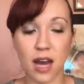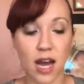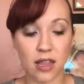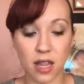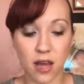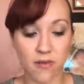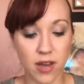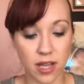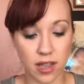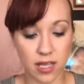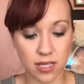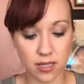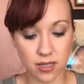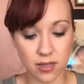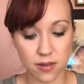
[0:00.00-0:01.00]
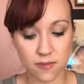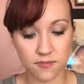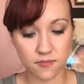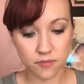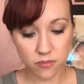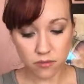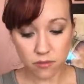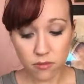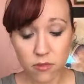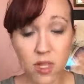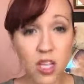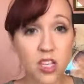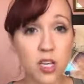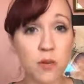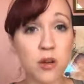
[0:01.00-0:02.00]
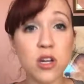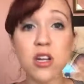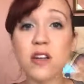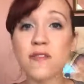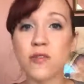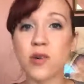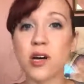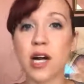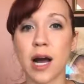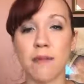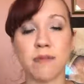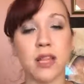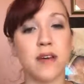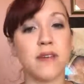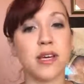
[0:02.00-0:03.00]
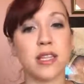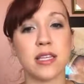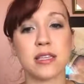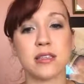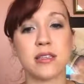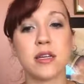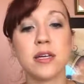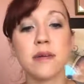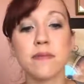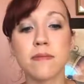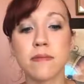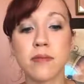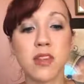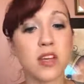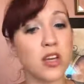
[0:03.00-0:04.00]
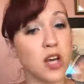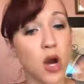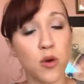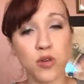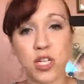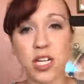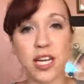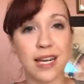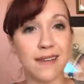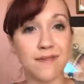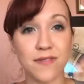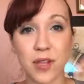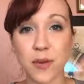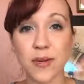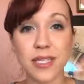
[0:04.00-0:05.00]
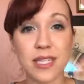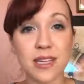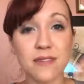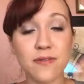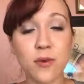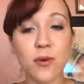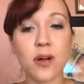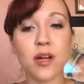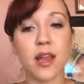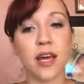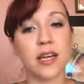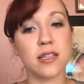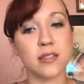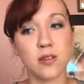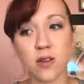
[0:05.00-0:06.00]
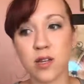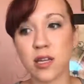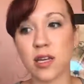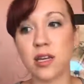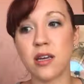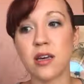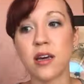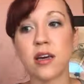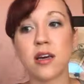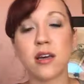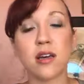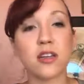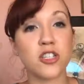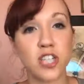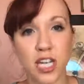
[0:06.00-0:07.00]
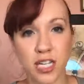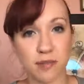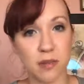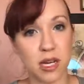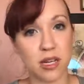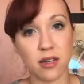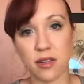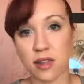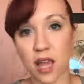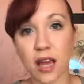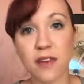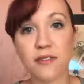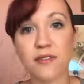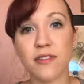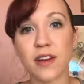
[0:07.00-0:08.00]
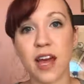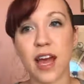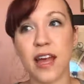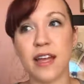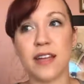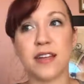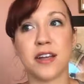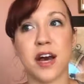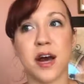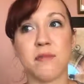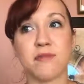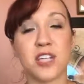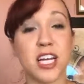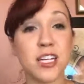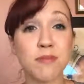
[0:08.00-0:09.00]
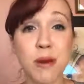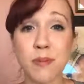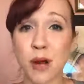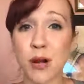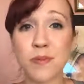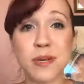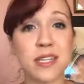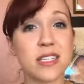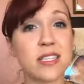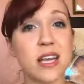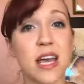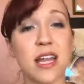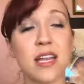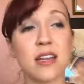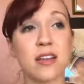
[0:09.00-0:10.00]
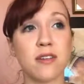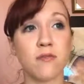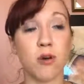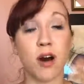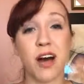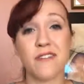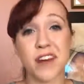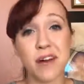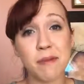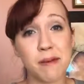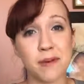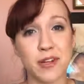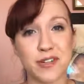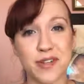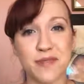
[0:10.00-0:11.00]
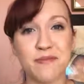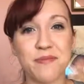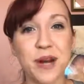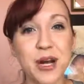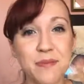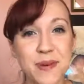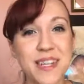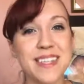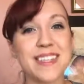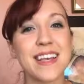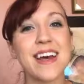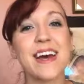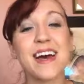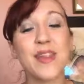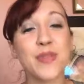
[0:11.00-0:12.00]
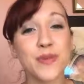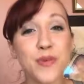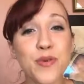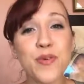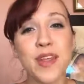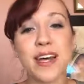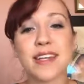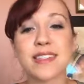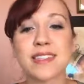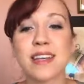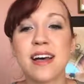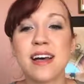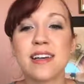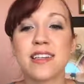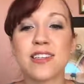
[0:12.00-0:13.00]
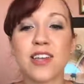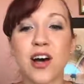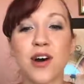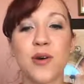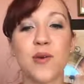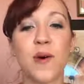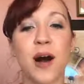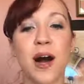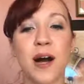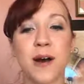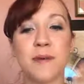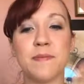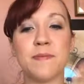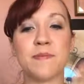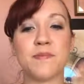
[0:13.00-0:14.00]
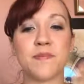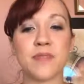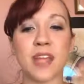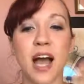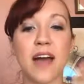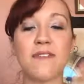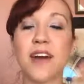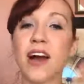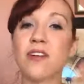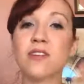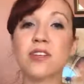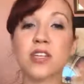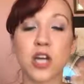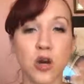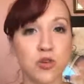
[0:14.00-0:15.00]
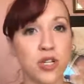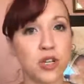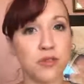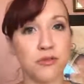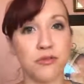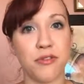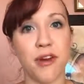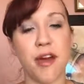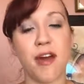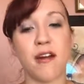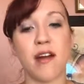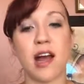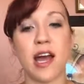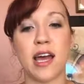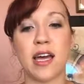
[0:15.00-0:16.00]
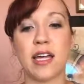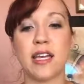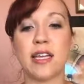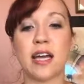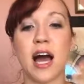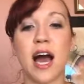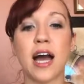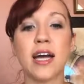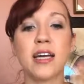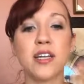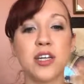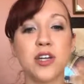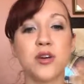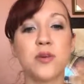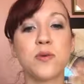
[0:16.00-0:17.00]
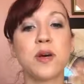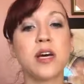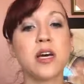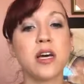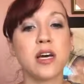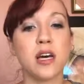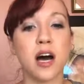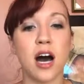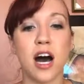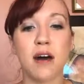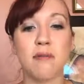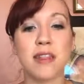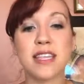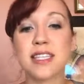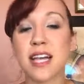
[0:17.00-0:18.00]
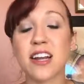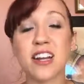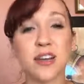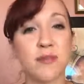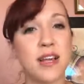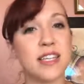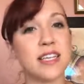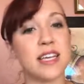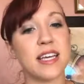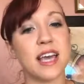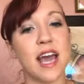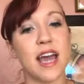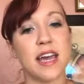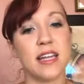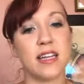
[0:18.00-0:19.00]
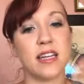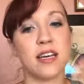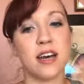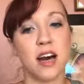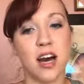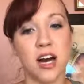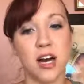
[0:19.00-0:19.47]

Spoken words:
loving this community for. I'm loving this coaching and influencing for. Like, it literally changed my life and changed my purpose. And well, I found my purpose through this. So I found coaching through there, and I knew this sounded amazing, and